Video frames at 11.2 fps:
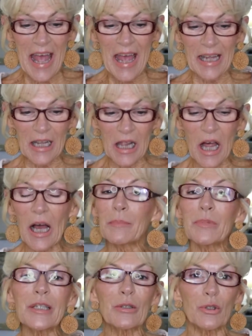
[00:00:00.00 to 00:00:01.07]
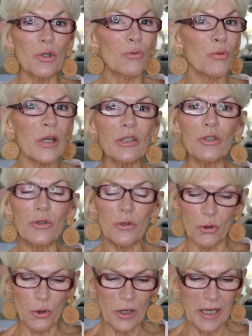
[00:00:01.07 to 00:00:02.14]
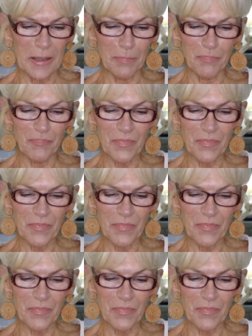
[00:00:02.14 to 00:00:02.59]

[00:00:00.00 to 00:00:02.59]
and climb till you reach your dream.